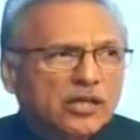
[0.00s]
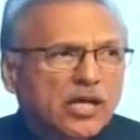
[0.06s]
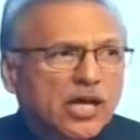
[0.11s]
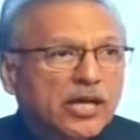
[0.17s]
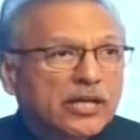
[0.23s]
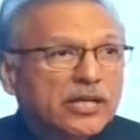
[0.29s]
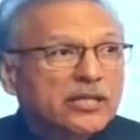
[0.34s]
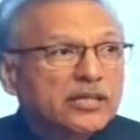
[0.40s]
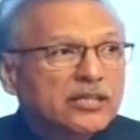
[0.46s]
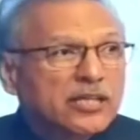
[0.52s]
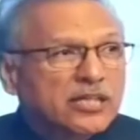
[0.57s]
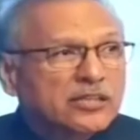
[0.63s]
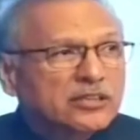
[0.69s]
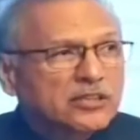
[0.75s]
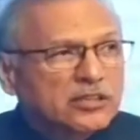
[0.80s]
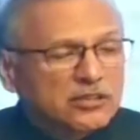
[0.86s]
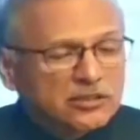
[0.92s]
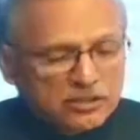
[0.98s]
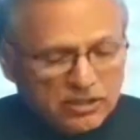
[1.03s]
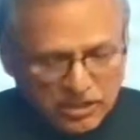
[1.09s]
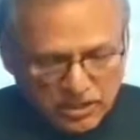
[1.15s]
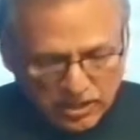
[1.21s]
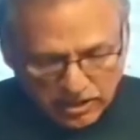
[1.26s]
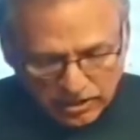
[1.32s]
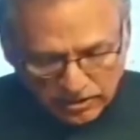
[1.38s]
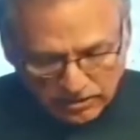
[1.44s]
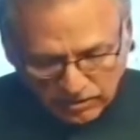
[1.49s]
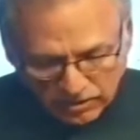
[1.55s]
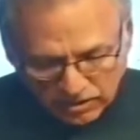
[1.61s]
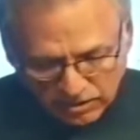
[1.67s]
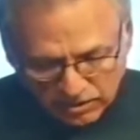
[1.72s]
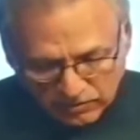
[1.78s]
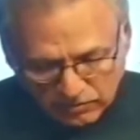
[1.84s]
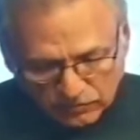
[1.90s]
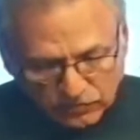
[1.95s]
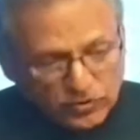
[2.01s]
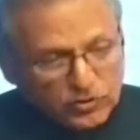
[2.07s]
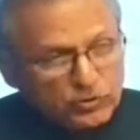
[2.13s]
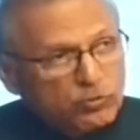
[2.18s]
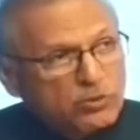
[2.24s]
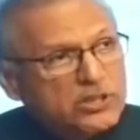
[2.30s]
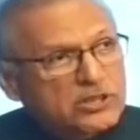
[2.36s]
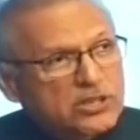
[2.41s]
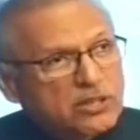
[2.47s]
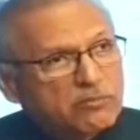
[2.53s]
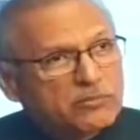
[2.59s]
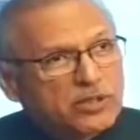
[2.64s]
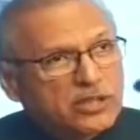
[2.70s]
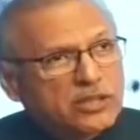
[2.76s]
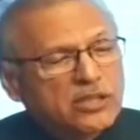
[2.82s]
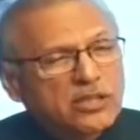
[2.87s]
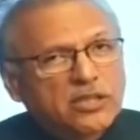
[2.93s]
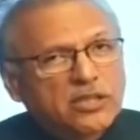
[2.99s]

our intentions for doing something,